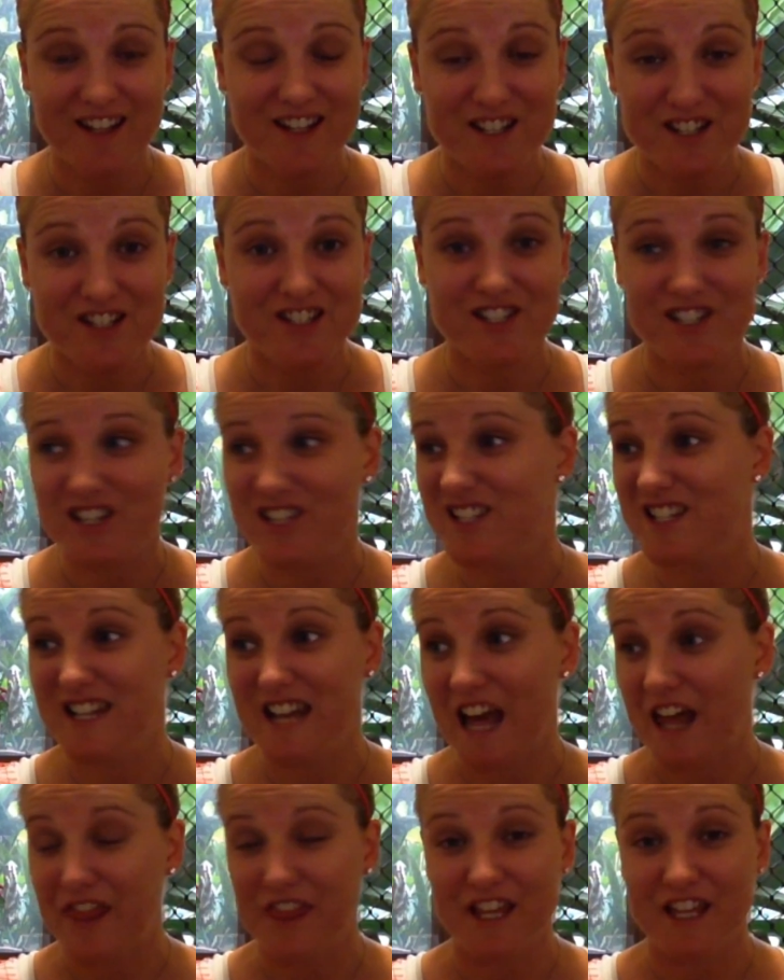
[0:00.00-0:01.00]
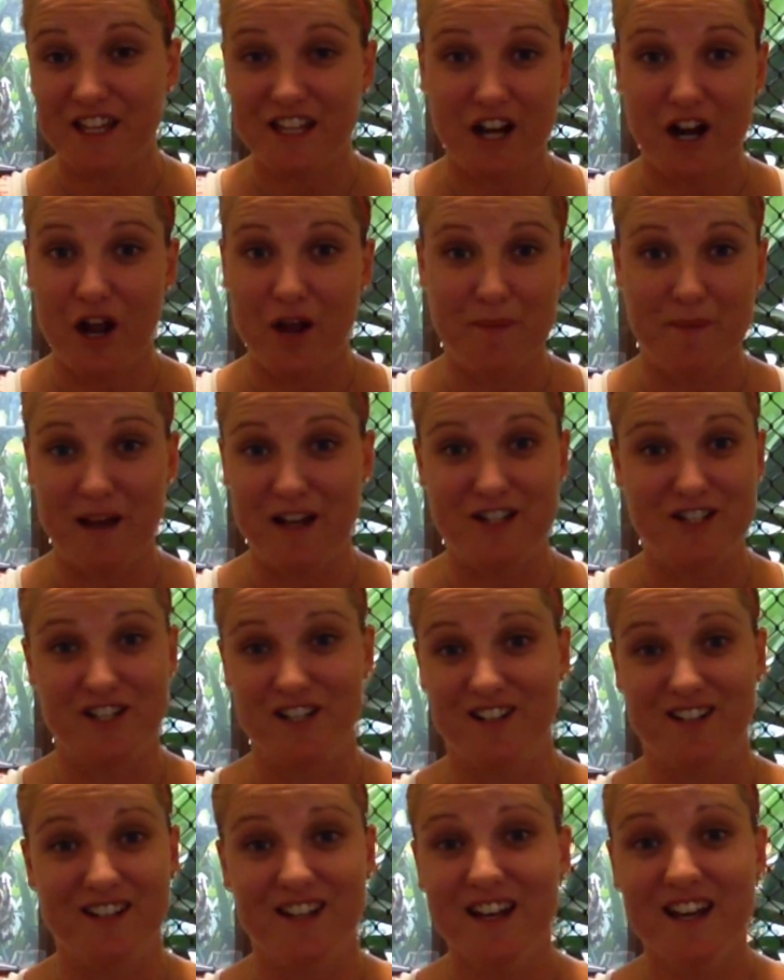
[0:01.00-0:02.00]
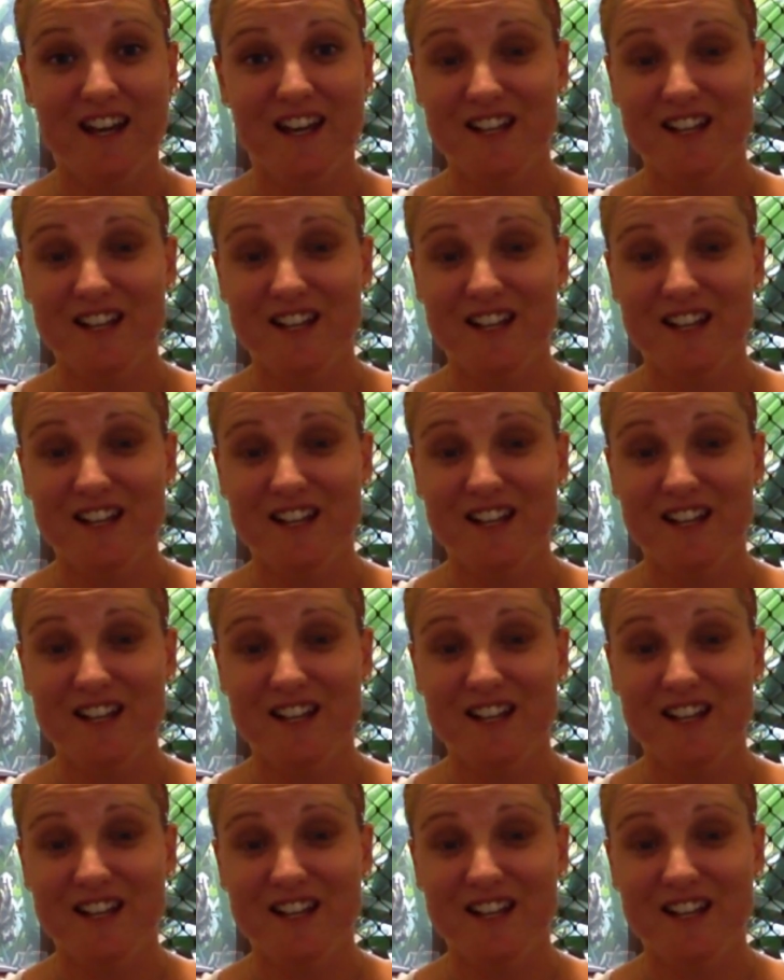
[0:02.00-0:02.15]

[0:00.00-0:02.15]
it's just nothing that I imagined.